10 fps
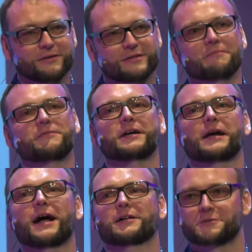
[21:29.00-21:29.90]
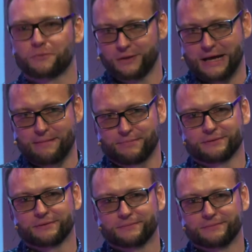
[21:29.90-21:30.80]
something else will
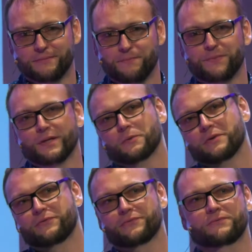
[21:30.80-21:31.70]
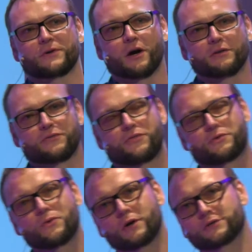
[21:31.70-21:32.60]
happen. We've gone
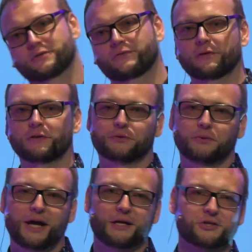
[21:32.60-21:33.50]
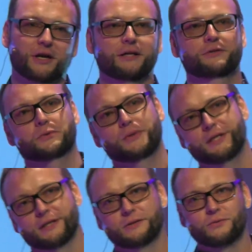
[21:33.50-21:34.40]
through waterfall to agile to
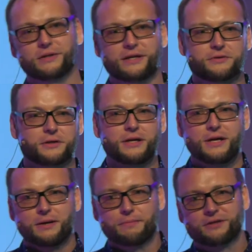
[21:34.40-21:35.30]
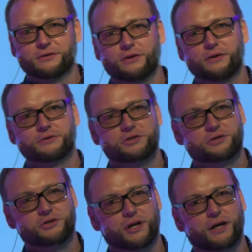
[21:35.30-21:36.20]
lean, whatever.
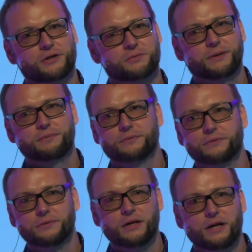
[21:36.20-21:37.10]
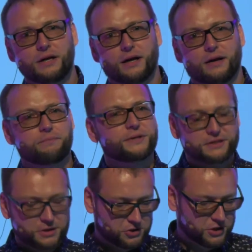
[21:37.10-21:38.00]
Methodologies change,
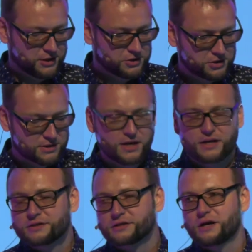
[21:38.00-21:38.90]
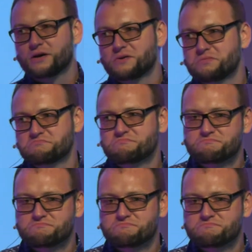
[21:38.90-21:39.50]
business changes. So